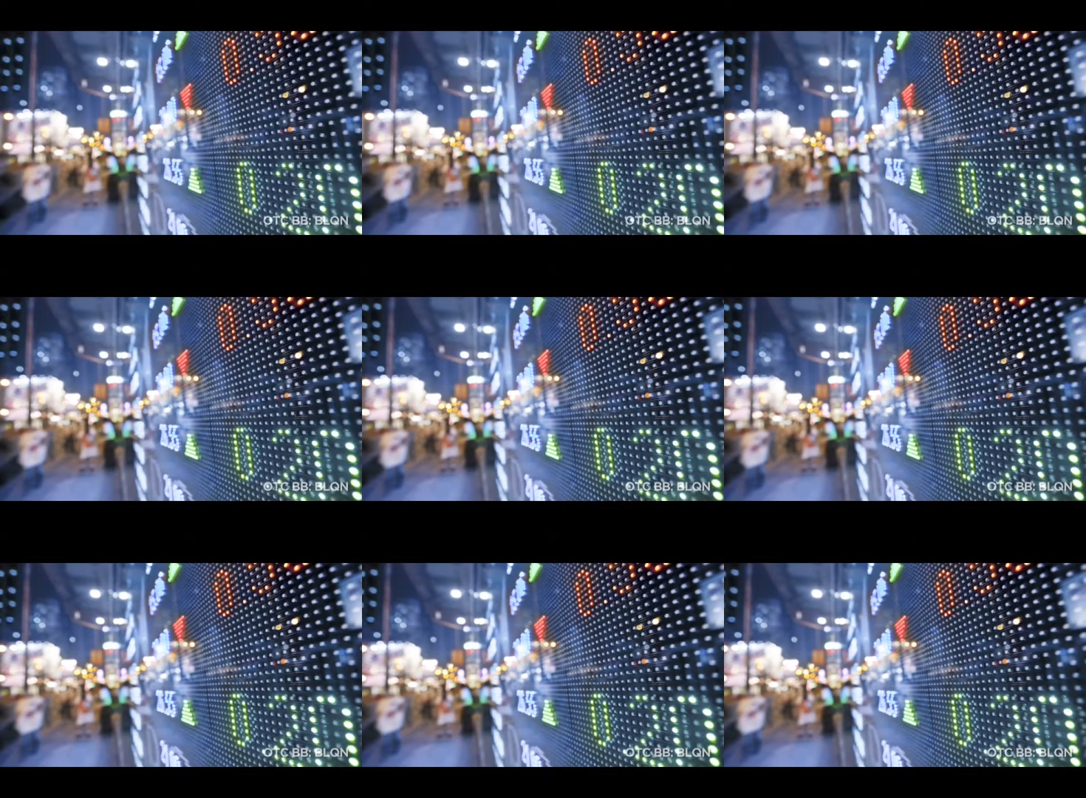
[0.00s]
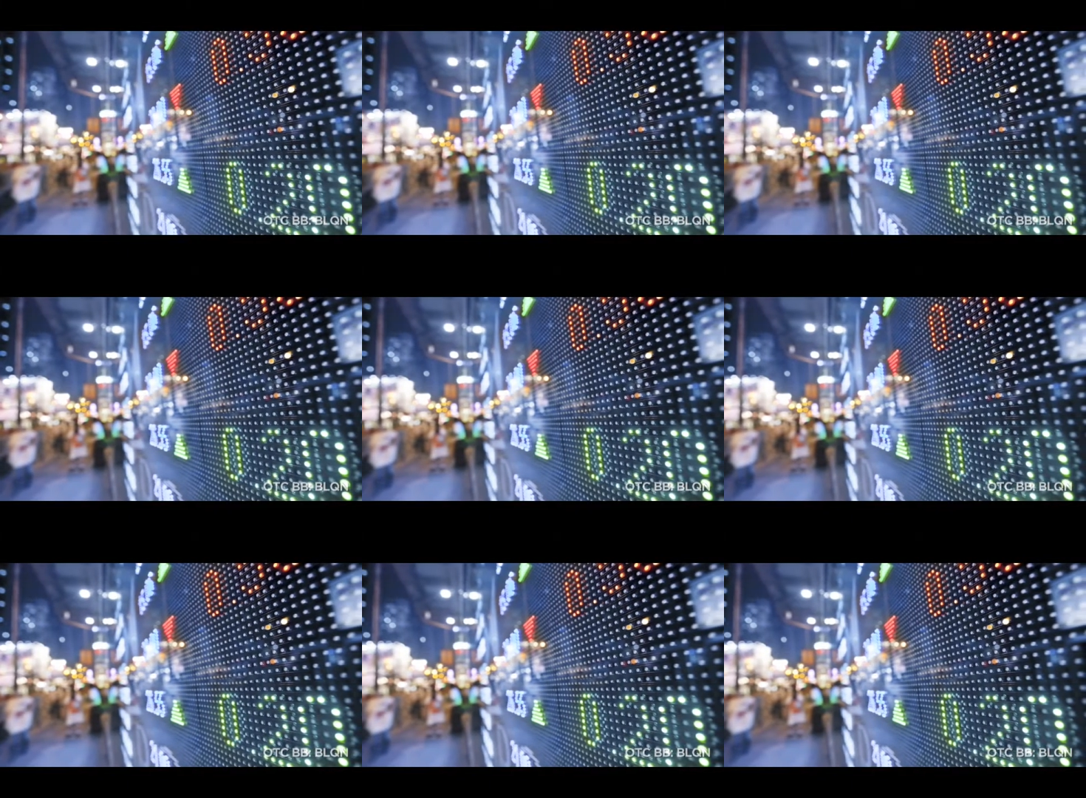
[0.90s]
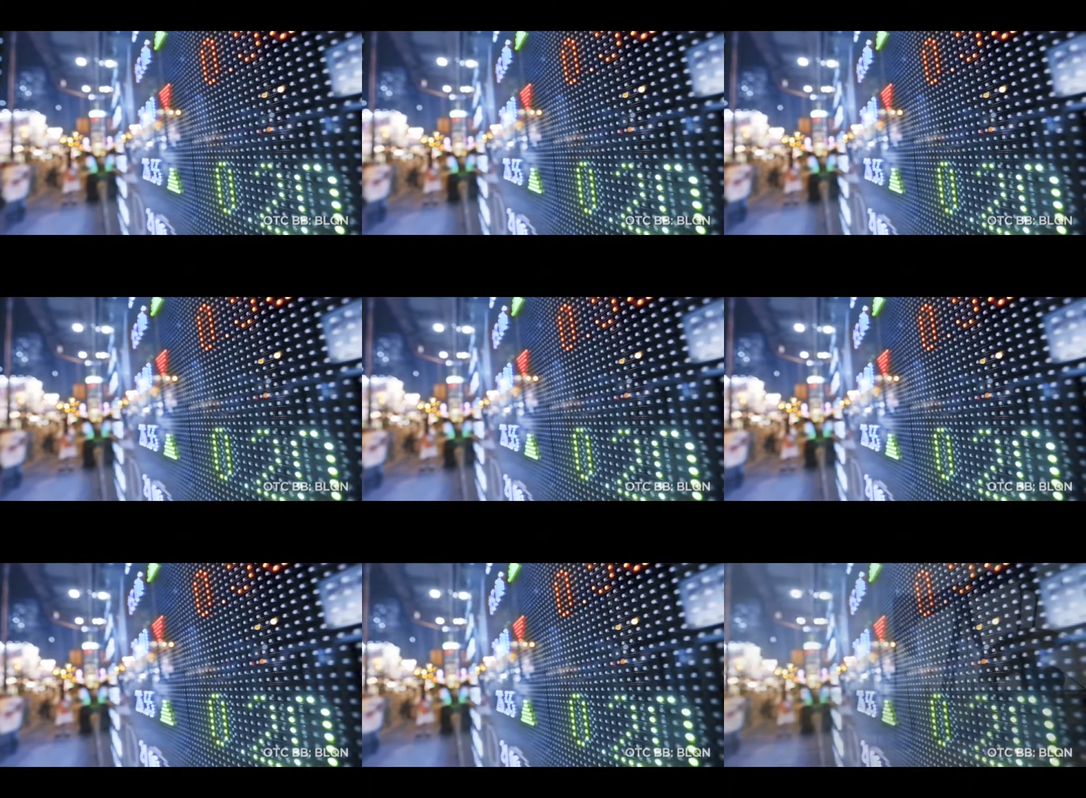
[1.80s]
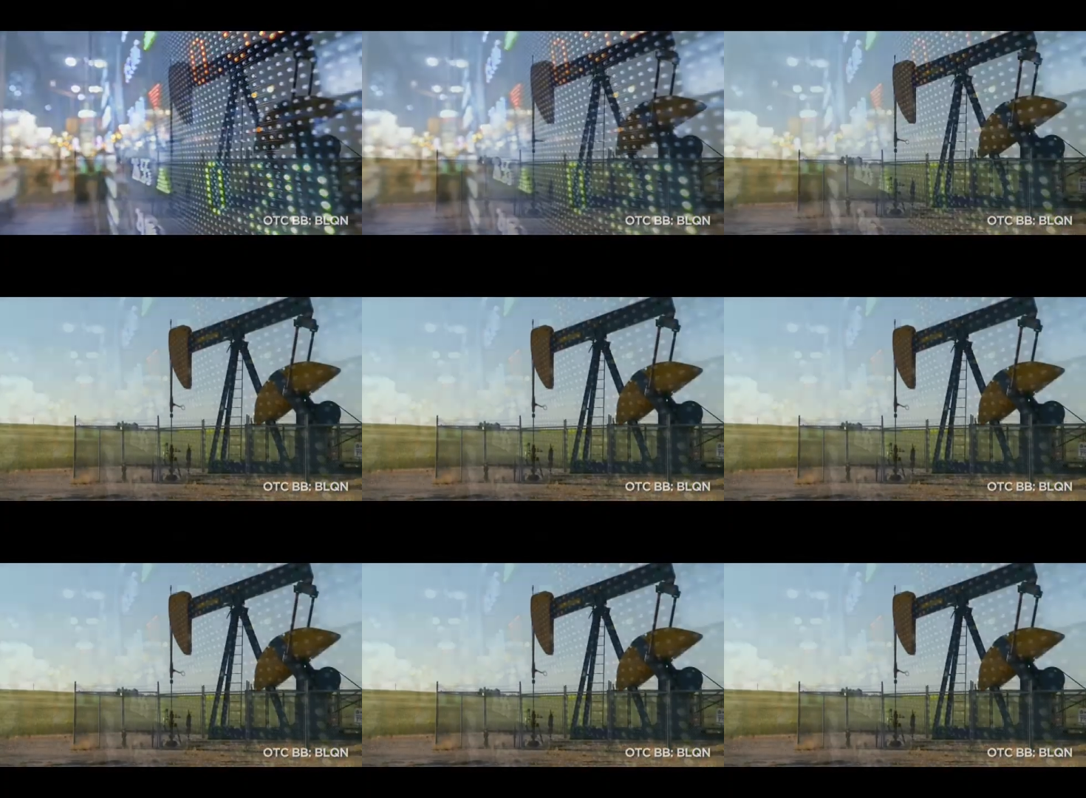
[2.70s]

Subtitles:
[unreadable: no face in view]